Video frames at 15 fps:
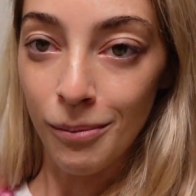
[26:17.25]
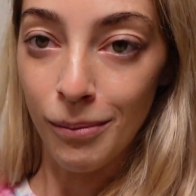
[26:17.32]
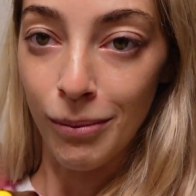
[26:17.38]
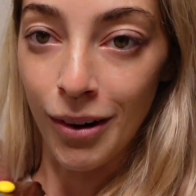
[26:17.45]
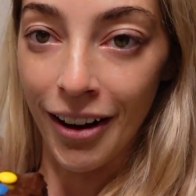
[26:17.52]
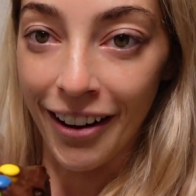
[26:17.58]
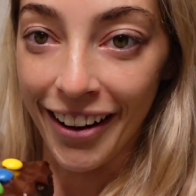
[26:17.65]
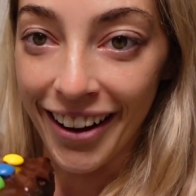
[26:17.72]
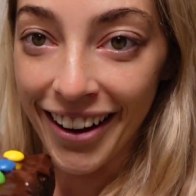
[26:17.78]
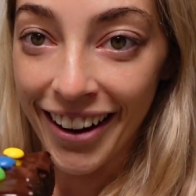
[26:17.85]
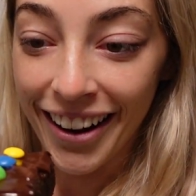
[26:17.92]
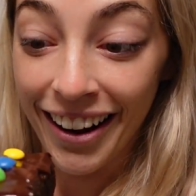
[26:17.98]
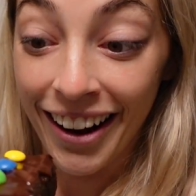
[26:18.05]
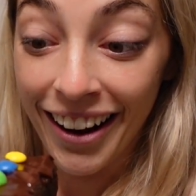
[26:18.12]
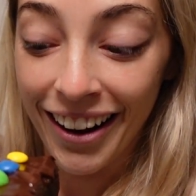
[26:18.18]
but
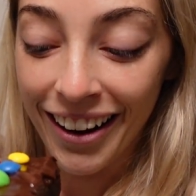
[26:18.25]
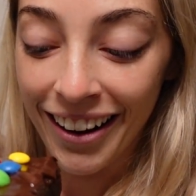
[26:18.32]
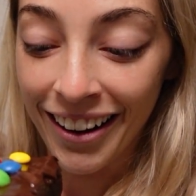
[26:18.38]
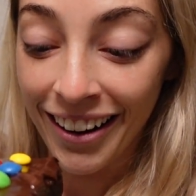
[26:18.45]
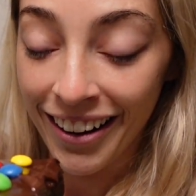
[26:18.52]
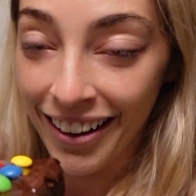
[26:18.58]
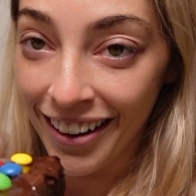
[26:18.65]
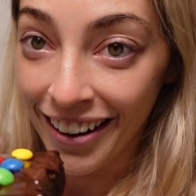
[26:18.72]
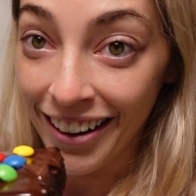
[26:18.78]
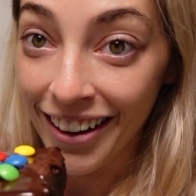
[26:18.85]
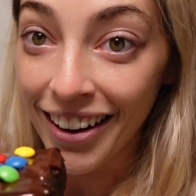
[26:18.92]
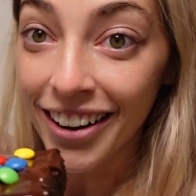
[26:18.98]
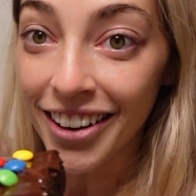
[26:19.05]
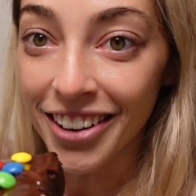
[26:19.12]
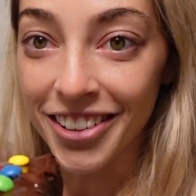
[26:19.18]

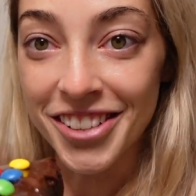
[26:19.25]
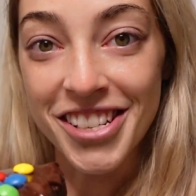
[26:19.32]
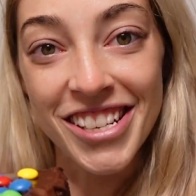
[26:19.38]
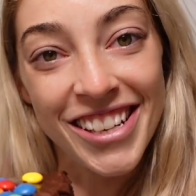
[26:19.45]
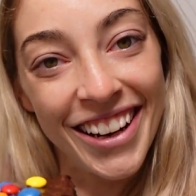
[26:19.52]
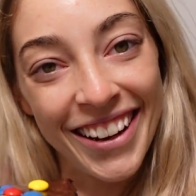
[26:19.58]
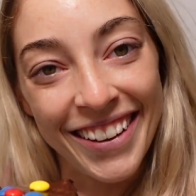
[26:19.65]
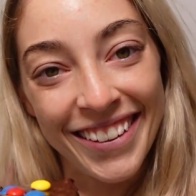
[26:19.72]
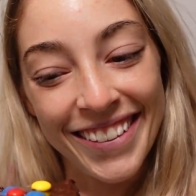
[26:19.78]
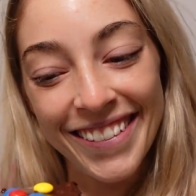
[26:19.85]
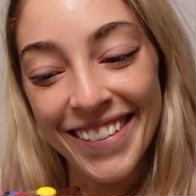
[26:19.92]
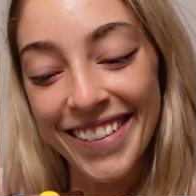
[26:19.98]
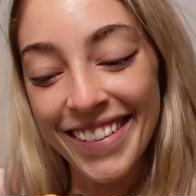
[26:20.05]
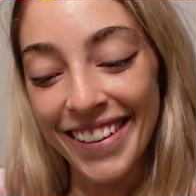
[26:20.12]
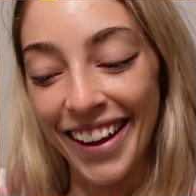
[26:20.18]
here she
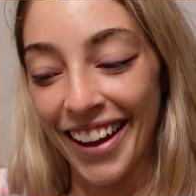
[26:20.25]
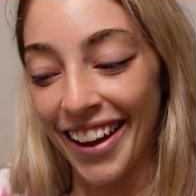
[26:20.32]
is,